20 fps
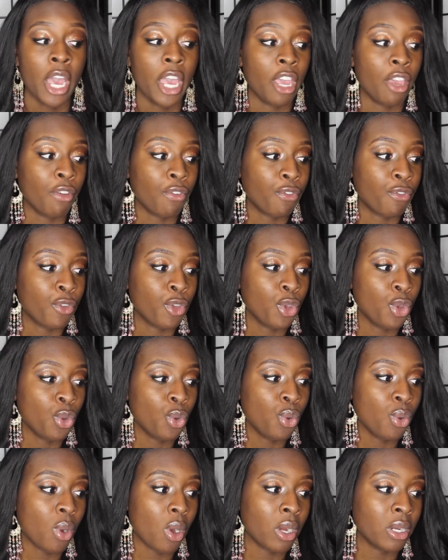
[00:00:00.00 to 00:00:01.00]
if
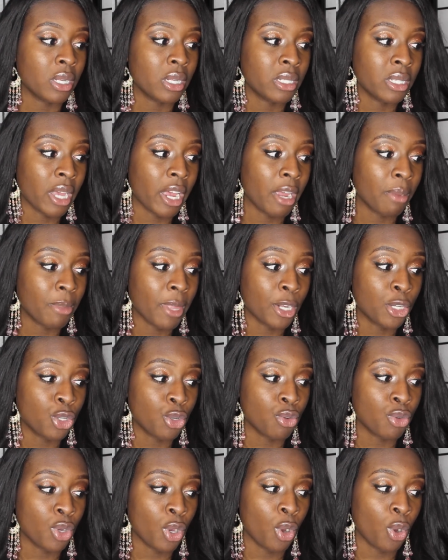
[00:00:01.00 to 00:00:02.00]
you are the type
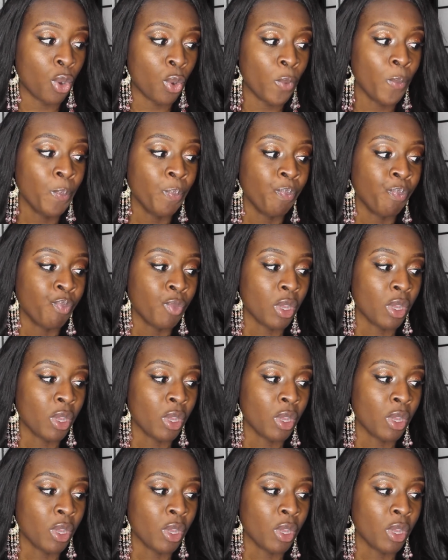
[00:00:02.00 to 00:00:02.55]
that you know